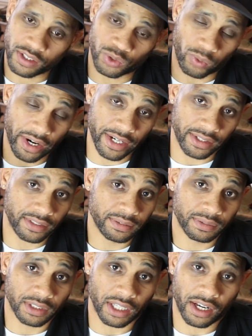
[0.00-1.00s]
great.
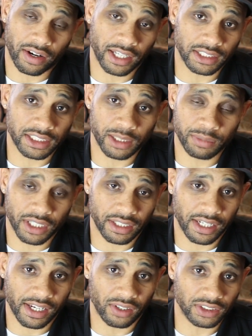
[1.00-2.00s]
I don't have to keep none of
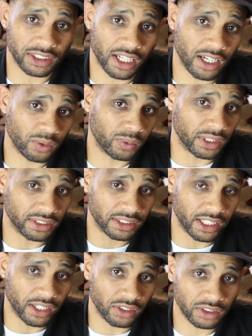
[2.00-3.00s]
that on stock. When it
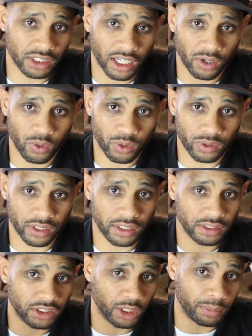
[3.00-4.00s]
sells, I order
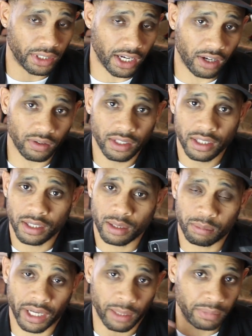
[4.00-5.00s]
it, ship it out.
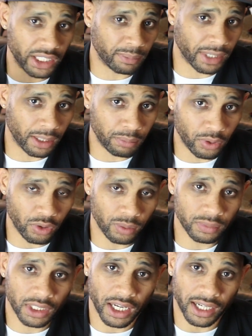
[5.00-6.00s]
Bada bing, bada
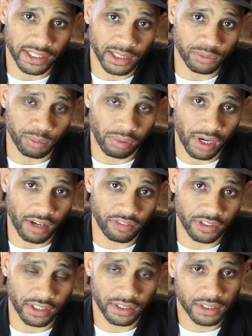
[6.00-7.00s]
boom. I keep the
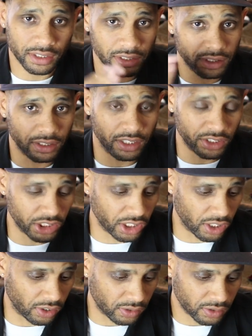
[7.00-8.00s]
profit. There you
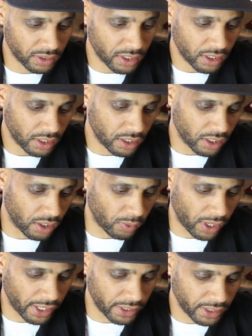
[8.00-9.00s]
go. All
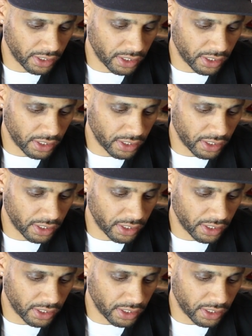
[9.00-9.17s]
right.